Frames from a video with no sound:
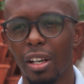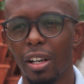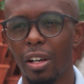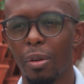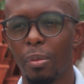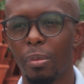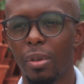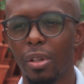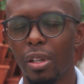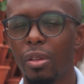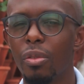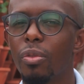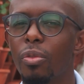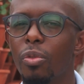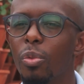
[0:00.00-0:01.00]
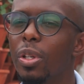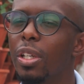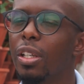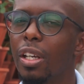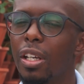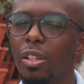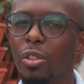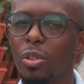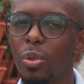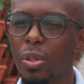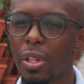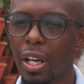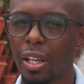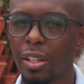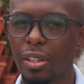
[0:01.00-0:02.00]
Um, if we can
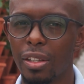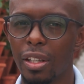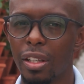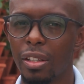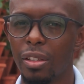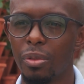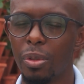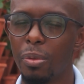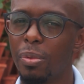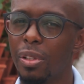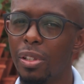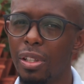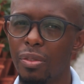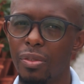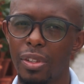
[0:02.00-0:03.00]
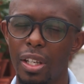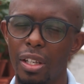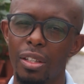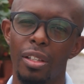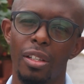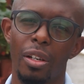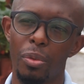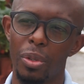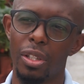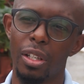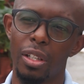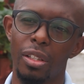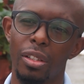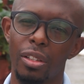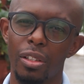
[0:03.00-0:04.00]
do that, then we believe then that we
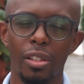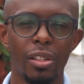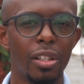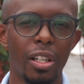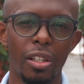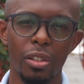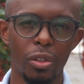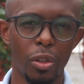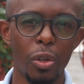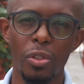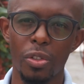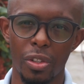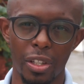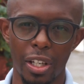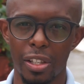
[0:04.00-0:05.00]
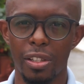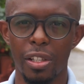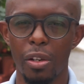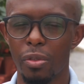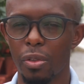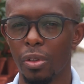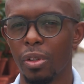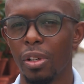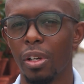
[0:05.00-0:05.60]
can then go to the next level.